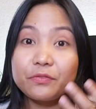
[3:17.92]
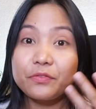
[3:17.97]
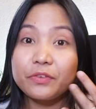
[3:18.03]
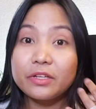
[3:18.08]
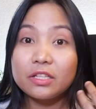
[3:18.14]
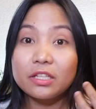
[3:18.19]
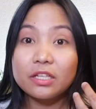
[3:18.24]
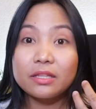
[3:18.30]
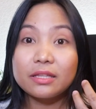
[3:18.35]

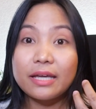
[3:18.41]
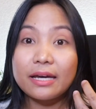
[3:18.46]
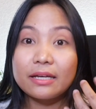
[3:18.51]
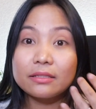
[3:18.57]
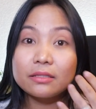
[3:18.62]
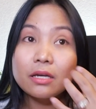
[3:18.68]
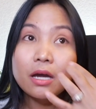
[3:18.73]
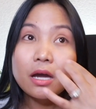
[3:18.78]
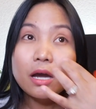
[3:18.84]
feel it
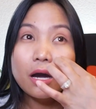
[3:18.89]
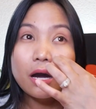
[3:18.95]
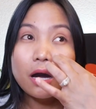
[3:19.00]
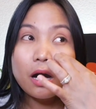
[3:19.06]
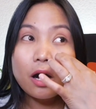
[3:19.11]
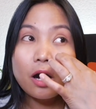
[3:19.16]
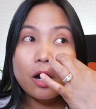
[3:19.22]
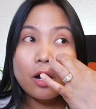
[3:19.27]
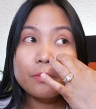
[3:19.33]

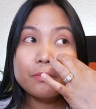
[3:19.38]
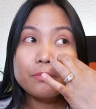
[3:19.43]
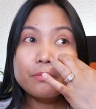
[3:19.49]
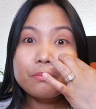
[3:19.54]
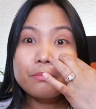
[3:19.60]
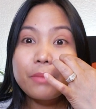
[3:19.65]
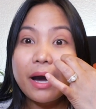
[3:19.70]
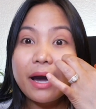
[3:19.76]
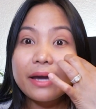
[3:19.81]
that
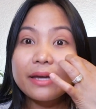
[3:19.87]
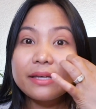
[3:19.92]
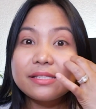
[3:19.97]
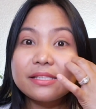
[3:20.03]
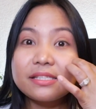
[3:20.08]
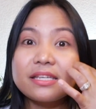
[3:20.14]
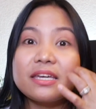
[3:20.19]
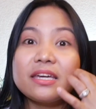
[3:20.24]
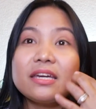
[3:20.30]
my
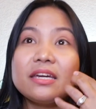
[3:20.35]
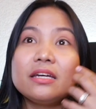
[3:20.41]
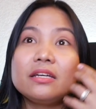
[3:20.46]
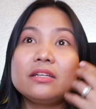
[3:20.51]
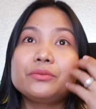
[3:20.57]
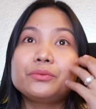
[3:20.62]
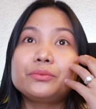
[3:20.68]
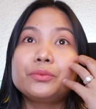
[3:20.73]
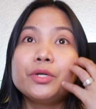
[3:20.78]

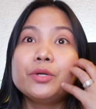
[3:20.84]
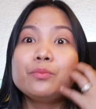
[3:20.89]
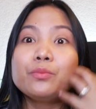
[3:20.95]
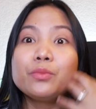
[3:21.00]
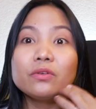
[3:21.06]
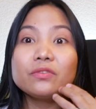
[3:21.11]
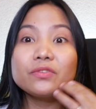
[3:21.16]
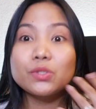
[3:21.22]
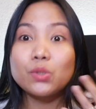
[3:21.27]
skin
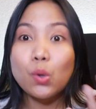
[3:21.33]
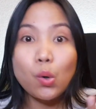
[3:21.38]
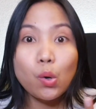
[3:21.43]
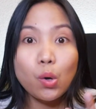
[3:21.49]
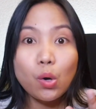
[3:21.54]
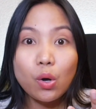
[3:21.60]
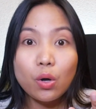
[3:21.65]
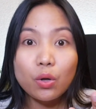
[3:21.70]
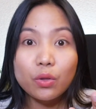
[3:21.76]
removes
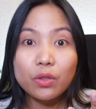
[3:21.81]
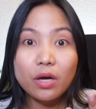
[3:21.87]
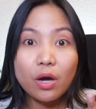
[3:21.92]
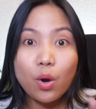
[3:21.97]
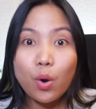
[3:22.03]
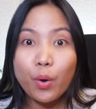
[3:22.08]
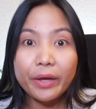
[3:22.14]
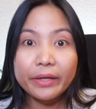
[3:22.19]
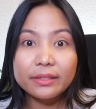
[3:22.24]
the
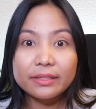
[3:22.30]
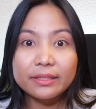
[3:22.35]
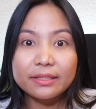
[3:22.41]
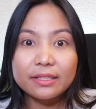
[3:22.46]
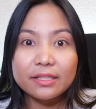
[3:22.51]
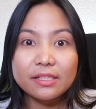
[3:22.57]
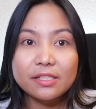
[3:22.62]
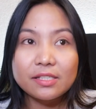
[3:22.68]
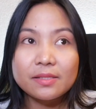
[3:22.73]

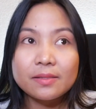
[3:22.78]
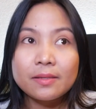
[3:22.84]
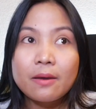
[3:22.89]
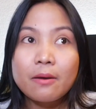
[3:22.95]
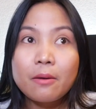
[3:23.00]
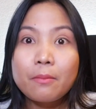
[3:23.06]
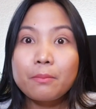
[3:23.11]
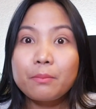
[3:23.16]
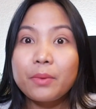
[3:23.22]
oiliness,
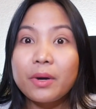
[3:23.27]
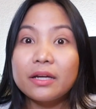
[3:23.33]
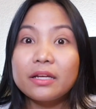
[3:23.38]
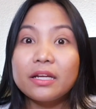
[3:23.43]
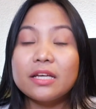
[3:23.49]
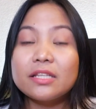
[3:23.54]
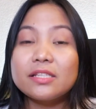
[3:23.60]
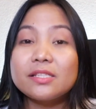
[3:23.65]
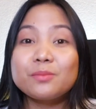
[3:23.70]
but
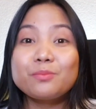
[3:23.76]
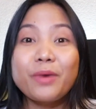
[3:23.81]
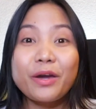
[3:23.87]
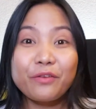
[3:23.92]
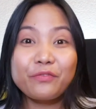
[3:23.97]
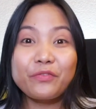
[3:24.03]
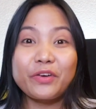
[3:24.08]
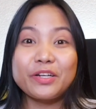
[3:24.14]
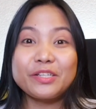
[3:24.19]
it's my
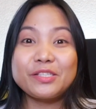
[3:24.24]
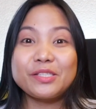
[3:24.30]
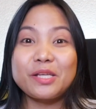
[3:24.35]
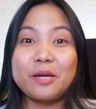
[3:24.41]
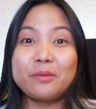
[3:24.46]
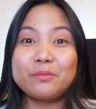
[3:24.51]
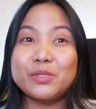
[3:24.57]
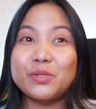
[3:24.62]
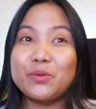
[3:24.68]
first
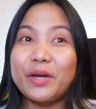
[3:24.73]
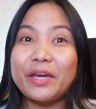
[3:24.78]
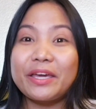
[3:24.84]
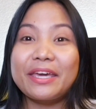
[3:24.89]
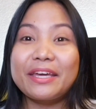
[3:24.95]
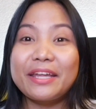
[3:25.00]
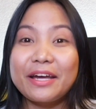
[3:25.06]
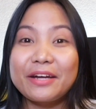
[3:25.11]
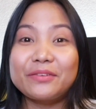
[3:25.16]
time, so I
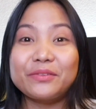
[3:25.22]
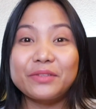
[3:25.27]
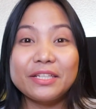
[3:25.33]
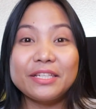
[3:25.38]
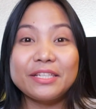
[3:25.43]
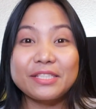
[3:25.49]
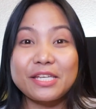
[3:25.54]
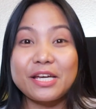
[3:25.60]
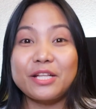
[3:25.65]
cannot
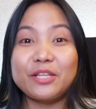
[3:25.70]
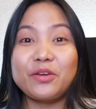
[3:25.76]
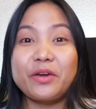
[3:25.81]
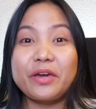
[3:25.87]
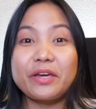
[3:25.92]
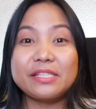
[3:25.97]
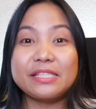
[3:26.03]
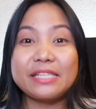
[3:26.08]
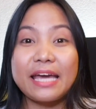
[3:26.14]
really tell you
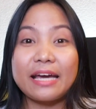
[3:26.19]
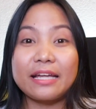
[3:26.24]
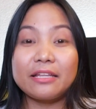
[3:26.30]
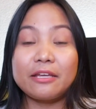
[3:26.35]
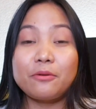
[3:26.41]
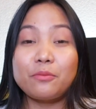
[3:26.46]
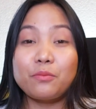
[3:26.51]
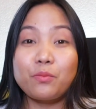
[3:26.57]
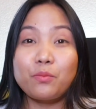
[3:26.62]

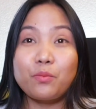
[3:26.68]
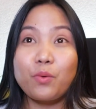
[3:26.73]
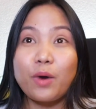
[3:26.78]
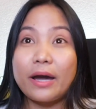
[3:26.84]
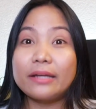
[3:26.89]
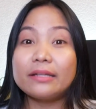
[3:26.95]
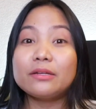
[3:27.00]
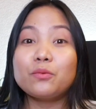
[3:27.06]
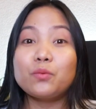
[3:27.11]
exactly
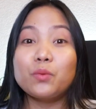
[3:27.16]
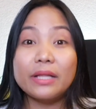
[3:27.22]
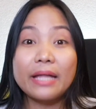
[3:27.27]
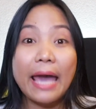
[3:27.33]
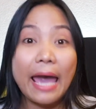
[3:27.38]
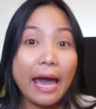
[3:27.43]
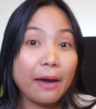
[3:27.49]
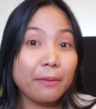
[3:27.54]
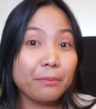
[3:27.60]
what will
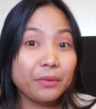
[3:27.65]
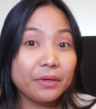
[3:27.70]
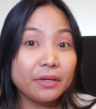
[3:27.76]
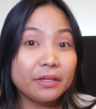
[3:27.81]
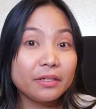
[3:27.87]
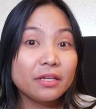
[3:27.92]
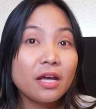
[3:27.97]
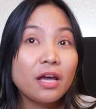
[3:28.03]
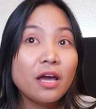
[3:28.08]

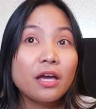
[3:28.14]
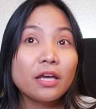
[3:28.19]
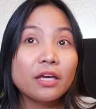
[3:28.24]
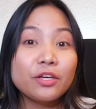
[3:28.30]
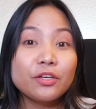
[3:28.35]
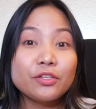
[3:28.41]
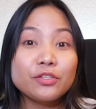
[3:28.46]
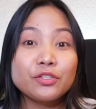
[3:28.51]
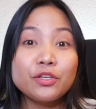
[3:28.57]
happen,
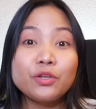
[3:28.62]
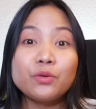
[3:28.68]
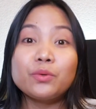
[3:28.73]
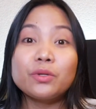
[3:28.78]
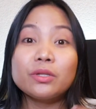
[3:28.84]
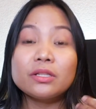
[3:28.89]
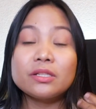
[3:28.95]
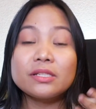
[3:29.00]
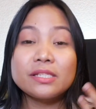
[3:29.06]
because you
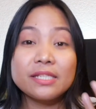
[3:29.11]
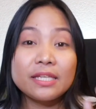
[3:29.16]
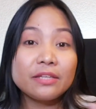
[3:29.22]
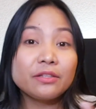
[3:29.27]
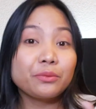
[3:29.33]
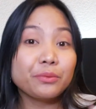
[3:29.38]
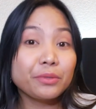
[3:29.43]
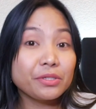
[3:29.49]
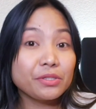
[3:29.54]
will see
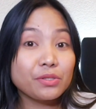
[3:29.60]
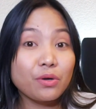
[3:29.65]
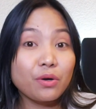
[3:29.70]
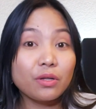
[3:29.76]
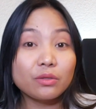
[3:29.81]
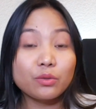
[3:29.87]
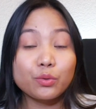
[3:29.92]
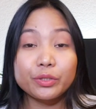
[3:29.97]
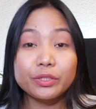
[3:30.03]
the
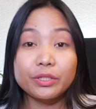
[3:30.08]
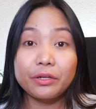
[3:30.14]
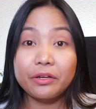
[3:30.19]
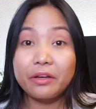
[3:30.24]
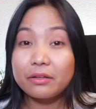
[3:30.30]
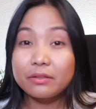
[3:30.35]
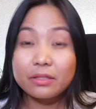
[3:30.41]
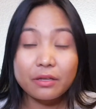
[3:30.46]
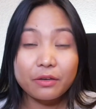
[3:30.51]
result or
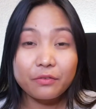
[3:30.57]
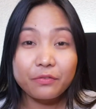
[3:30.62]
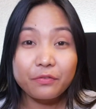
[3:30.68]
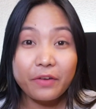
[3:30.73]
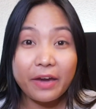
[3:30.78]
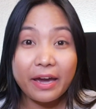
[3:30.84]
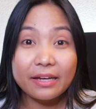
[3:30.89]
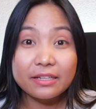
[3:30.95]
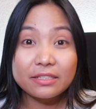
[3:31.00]
the
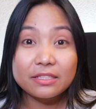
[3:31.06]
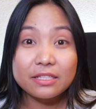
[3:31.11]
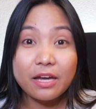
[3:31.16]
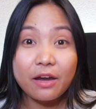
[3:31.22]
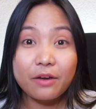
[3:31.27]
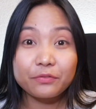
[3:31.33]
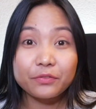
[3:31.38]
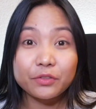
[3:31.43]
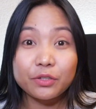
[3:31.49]
effect
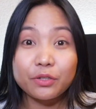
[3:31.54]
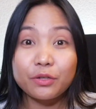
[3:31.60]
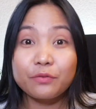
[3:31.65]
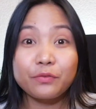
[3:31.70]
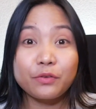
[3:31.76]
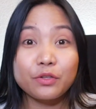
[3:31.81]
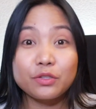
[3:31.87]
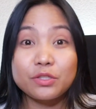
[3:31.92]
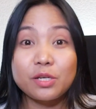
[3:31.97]
after a
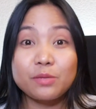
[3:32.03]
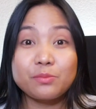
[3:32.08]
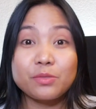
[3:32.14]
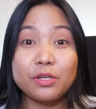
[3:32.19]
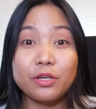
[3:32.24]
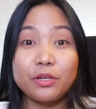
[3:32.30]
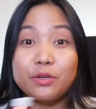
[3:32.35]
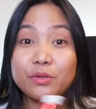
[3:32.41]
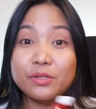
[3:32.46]
few times
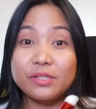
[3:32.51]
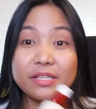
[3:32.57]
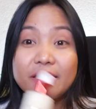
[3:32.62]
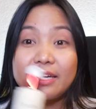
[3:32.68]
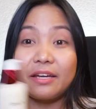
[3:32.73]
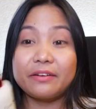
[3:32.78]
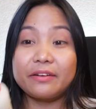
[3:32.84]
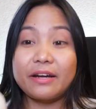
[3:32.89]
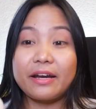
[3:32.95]
of using
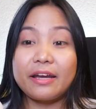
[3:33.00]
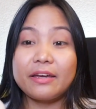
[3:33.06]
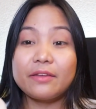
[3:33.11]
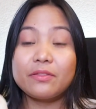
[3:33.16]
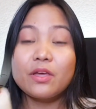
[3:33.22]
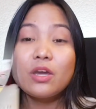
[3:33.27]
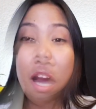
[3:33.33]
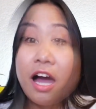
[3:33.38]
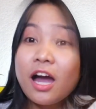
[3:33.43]
it,
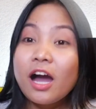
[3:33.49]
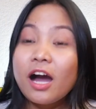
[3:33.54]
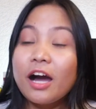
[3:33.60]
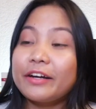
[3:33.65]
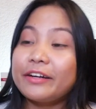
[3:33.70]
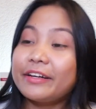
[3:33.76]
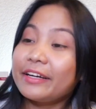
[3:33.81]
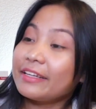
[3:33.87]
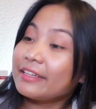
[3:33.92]
right?
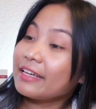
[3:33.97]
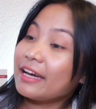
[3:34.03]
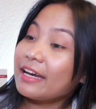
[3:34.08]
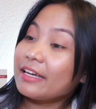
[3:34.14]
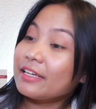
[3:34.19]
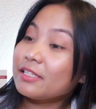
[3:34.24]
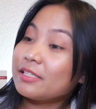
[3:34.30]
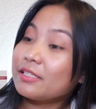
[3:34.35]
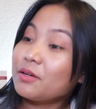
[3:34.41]
Alright,
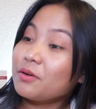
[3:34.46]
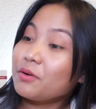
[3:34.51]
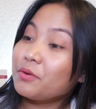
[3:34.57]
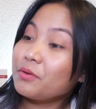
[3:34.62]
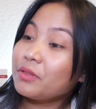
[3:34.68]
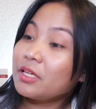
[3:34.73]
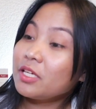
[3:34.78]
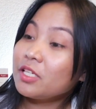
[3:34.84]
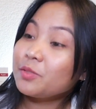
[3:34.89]
guys, so
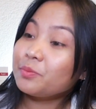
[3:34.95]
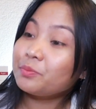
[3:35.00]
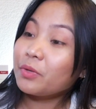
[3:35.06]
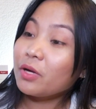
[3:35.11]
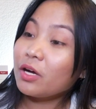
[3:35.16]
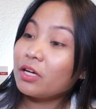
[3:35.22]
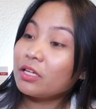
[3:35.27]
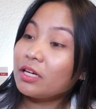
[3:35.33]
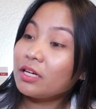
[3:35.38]
this
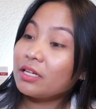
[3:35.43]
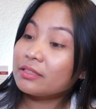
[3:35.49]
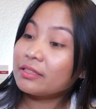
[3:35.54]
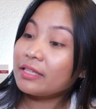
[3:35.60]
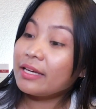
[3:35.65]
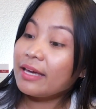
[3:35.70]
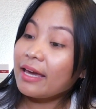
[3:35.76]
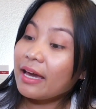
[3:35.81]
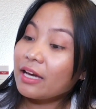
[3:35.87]
product,
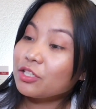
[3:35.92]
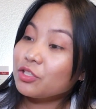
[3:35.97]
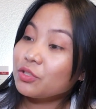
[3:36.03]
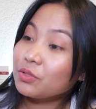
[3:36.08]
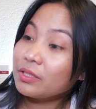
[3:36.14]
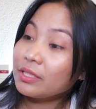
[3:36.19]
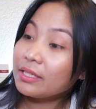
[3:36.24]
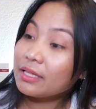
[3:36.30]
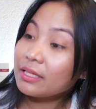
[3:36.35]
they
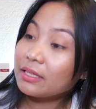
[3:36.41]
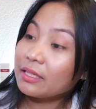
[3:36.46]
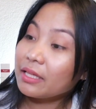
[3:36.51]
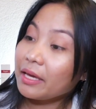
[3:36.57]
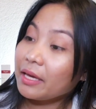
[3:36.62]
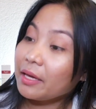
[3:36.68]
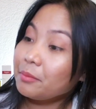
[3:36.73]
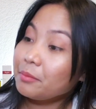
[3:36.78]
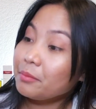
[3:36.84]
actually
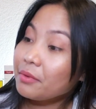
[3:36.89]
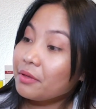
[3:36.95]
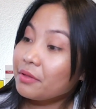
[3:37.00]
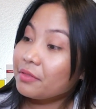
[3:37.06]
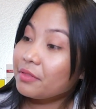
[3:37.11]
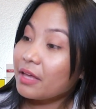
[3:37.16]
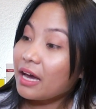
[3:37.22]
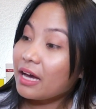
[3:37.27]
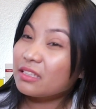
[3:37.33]
claim
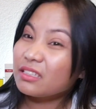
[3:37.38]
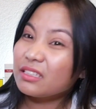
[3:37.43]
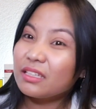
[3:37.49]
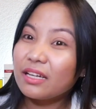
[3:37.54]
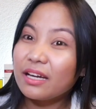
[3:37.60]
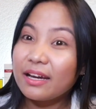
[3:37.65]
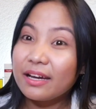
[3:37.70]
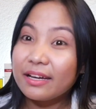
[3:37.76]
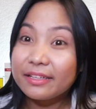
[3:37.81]
that
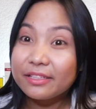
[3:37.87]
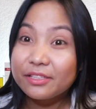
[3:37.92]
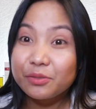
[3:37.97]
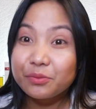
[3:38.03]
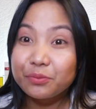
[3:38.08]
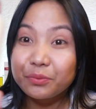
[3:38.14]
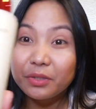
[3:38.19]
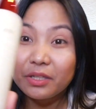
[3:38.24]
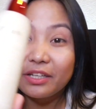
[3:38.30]
it's
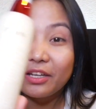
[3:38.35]
really